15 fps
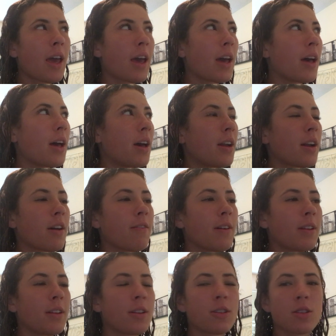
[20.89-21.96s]
and I
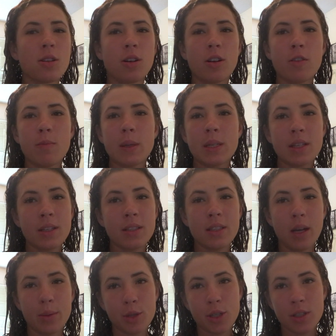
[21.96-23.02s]
find that there's a lot of
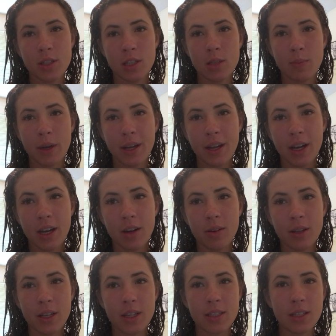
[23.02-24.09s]
misconceptions despite how
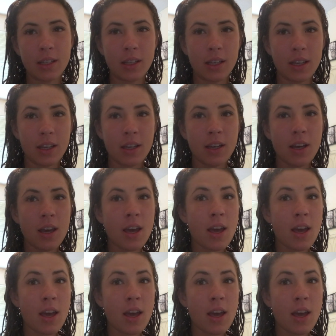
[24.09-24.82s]
easily